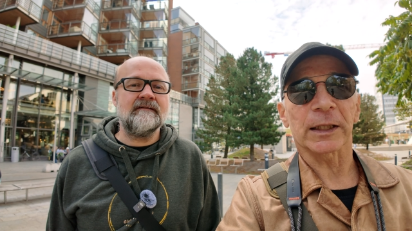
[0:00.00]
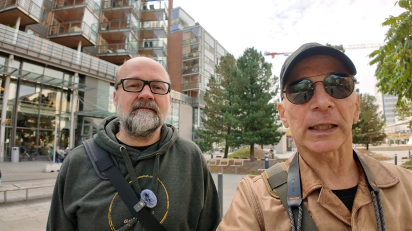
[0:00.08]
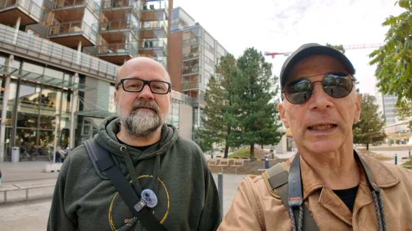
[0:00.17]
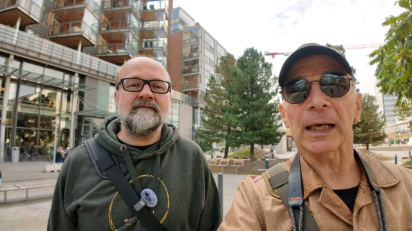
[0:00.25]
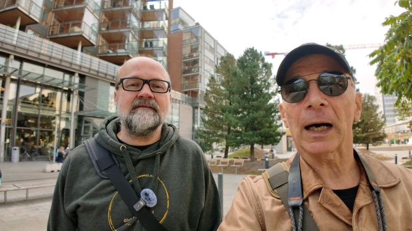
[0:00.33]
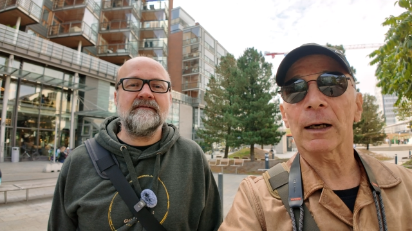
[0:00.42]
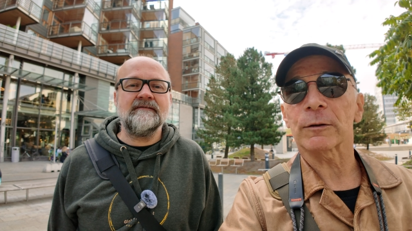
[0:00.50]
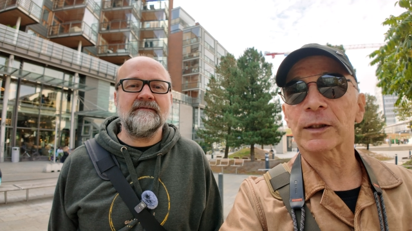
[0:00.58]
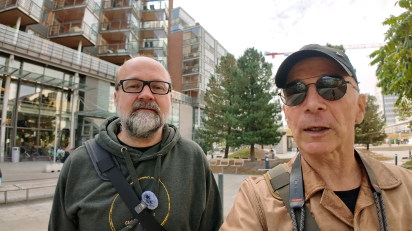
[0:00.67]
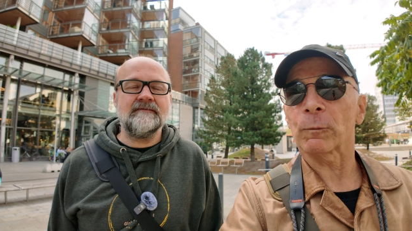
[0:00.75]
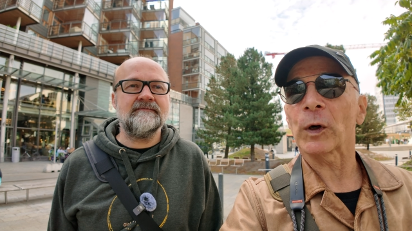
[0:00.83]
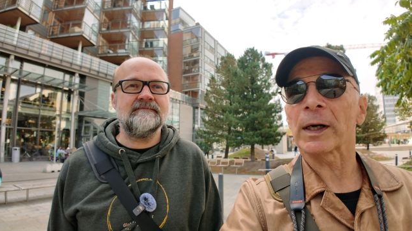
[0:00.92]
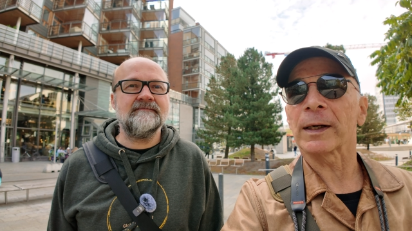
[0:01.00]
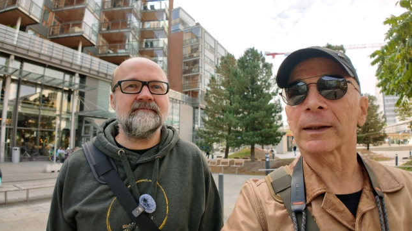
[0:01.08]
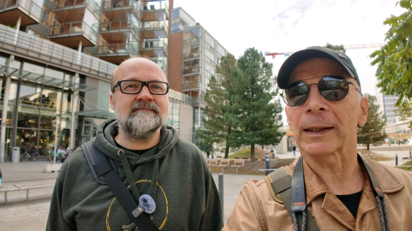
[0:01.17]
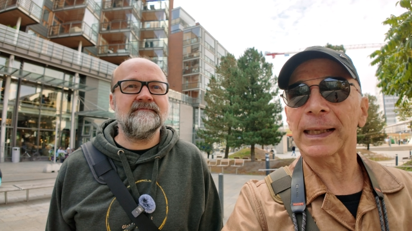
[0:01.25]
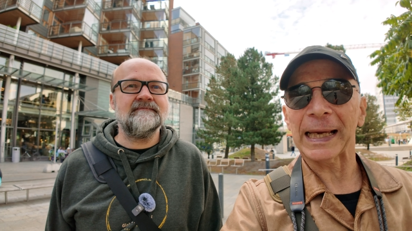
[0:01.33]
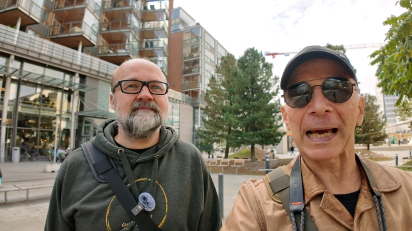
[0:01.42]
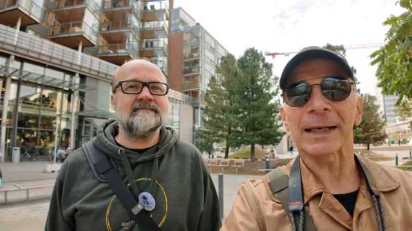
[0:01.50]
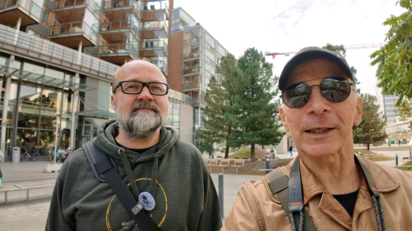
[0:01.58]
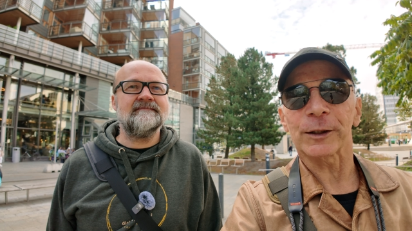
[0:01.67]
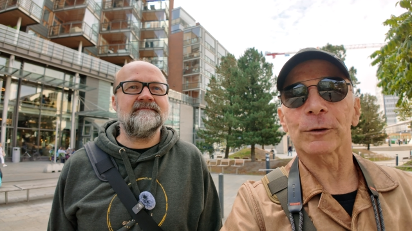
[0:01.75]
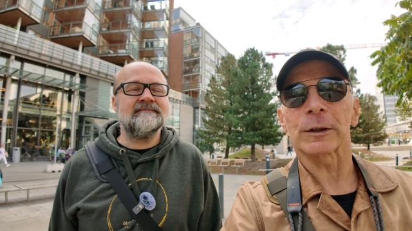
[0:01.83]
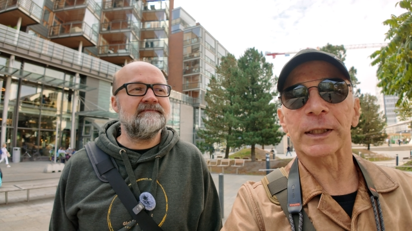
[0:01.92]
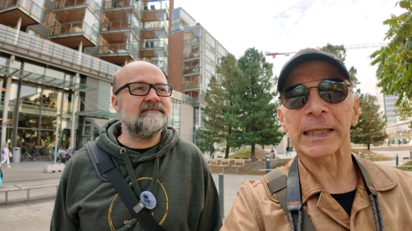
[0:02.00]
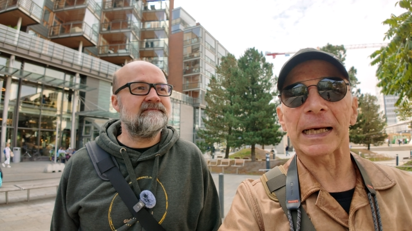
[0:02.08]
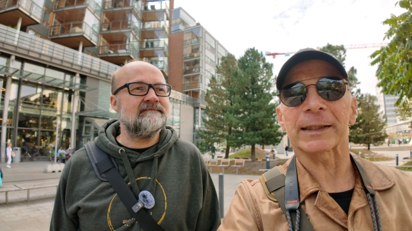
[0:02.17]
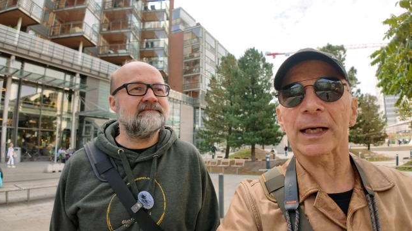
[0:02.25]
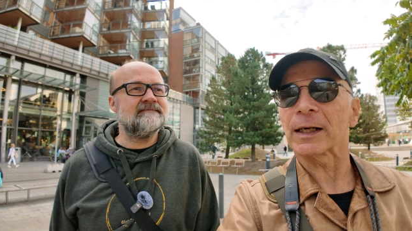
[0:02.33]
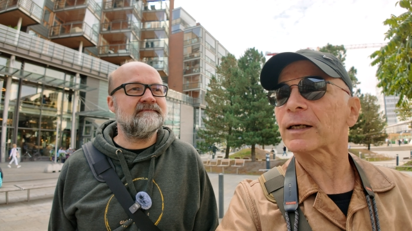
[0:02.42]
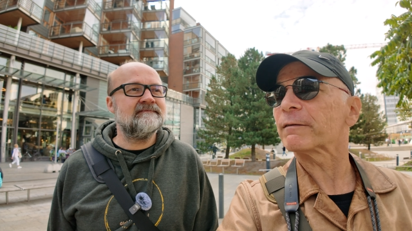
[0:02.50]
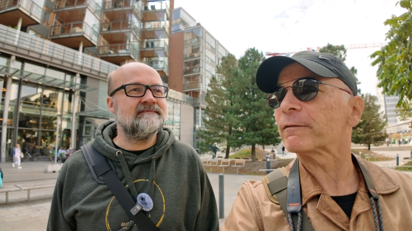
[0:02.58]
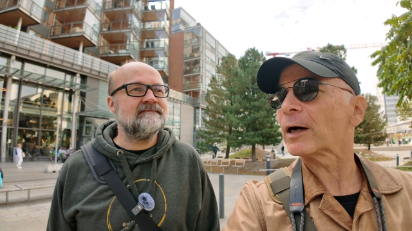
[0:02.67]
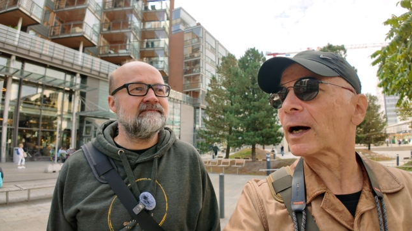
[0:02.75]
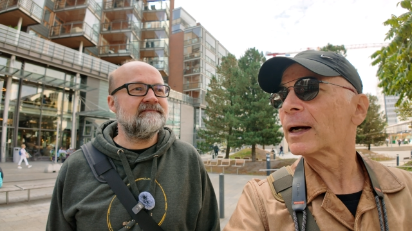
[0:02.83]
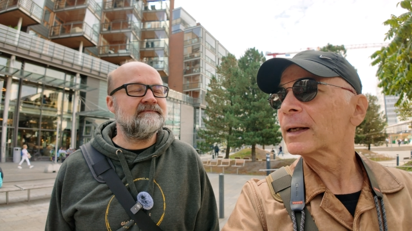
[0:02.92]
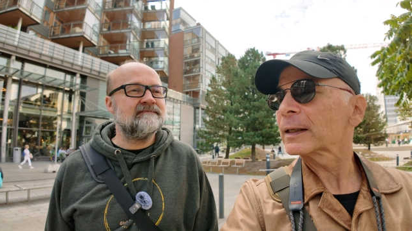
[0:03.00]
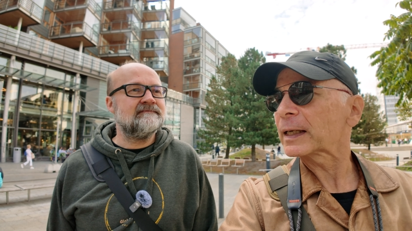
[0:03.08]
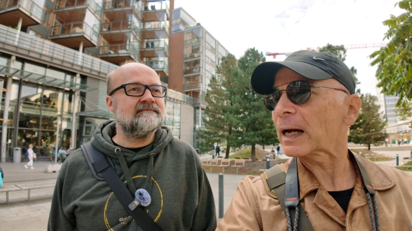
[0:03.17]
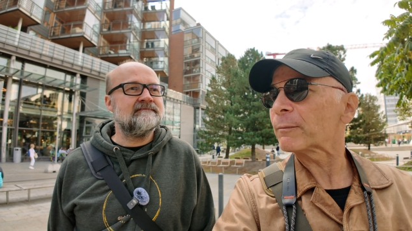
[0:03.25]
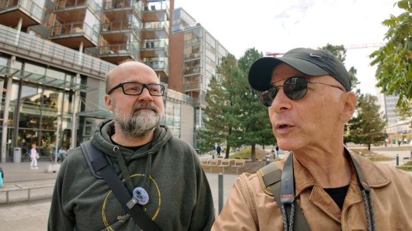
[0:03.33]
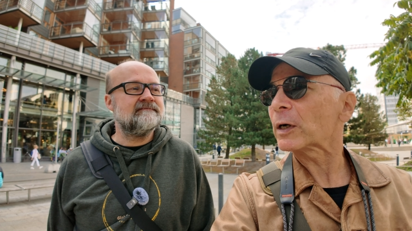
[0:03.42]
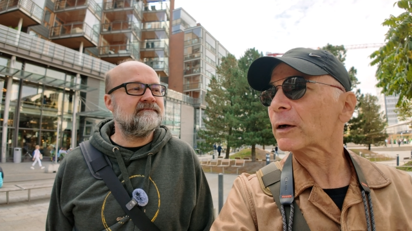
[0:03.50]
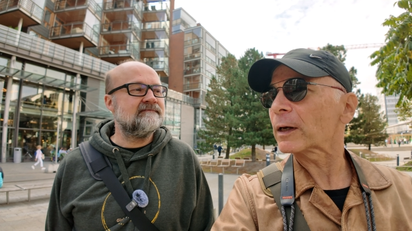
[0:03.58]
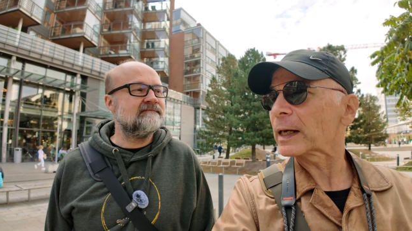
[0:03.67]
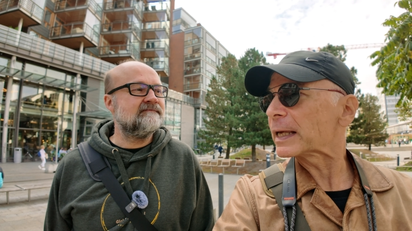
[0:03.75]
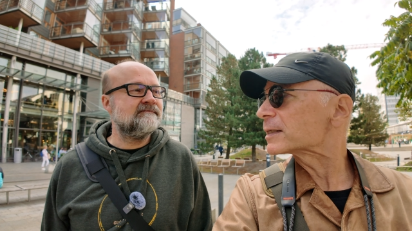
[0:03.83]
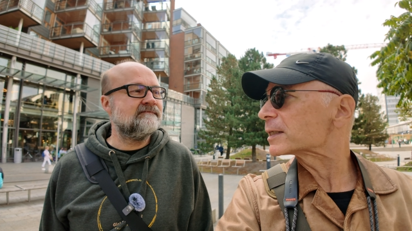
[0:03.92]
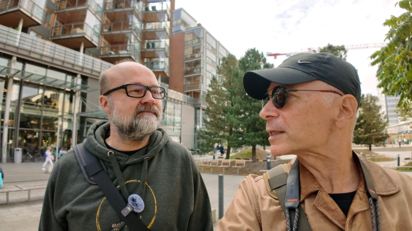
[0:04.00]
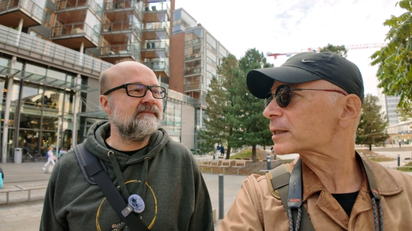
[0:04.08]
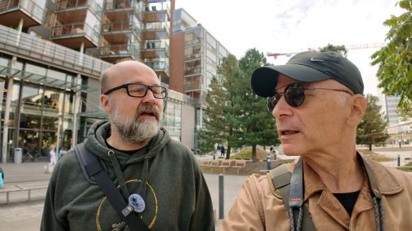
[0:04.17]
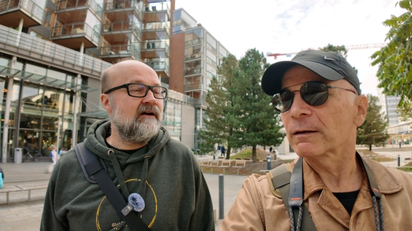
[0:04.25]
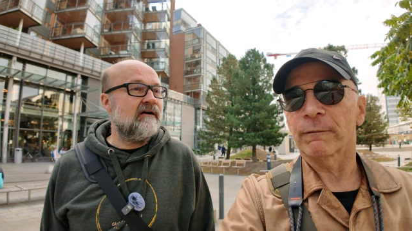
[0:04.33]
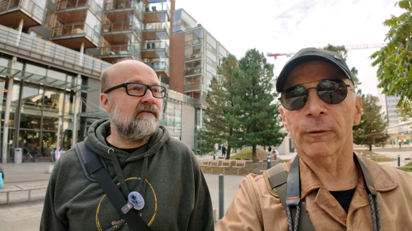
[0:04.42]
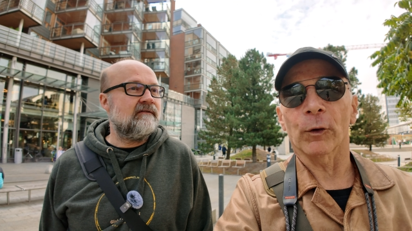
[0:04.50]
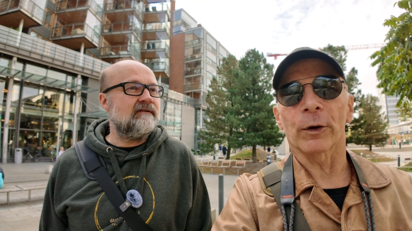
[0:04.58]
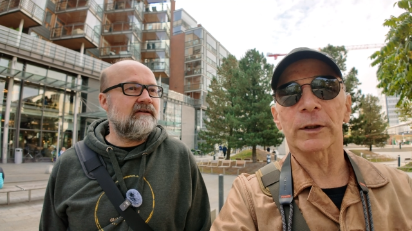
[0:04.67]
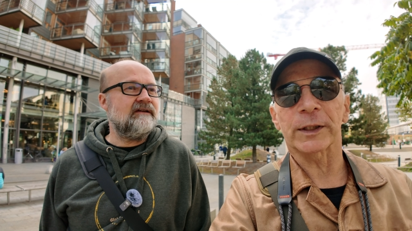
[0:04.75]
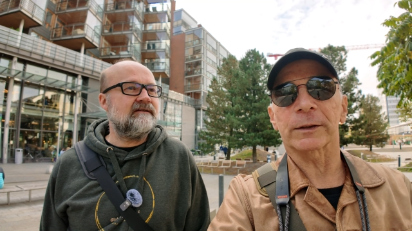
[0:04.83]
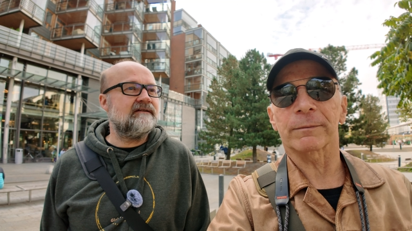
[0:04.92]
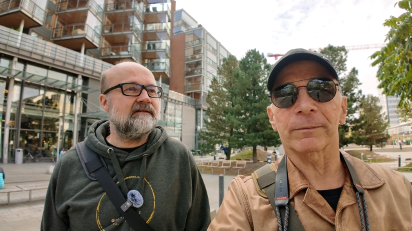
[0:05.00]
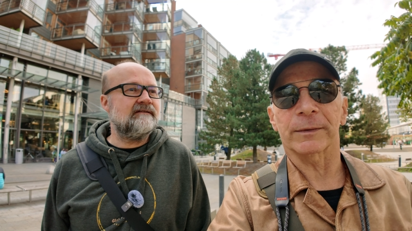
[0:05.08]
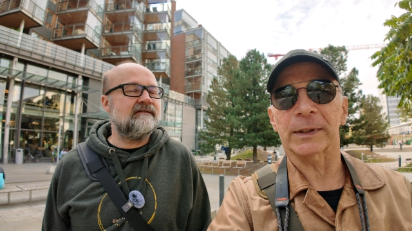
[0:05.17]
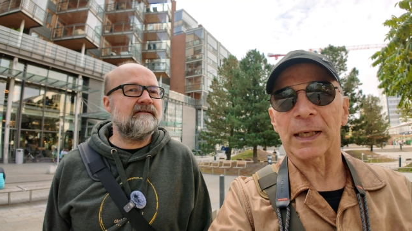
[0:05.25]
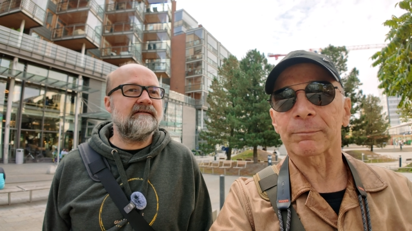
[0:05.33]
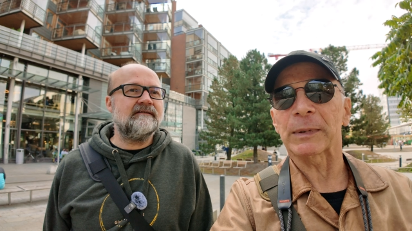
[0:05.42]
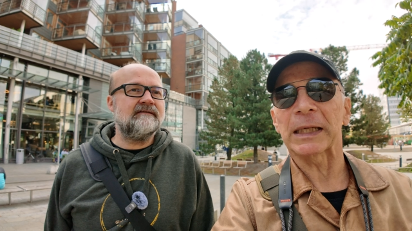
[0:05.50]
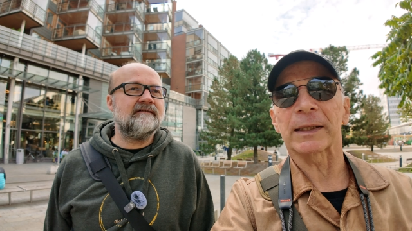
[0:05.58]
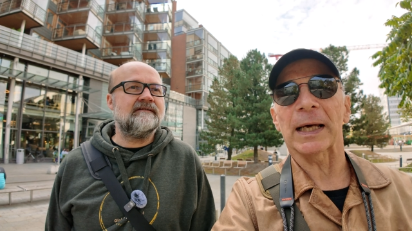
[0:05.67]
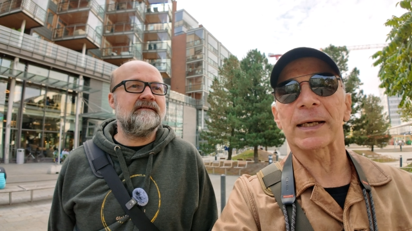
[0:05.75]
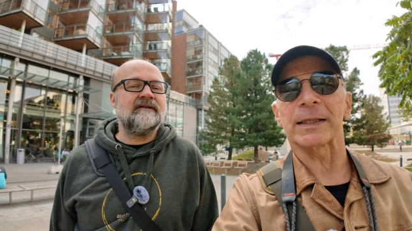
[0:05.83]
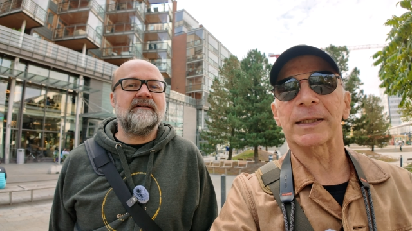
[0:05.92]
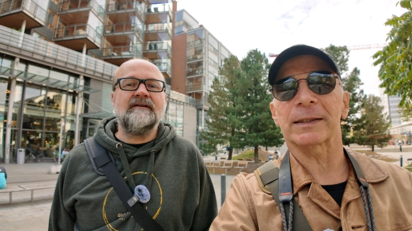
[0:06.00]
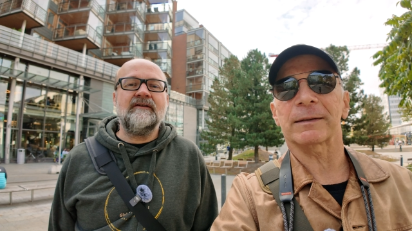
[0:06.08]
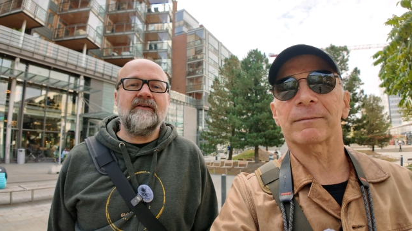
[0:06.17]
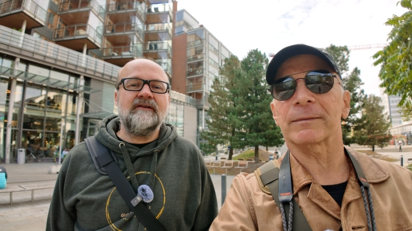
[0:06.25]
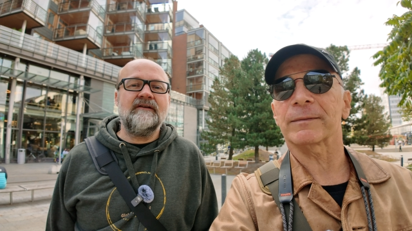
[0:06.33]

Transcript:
Speaker 1: to see how someone can use that kind of a camera lens for something that is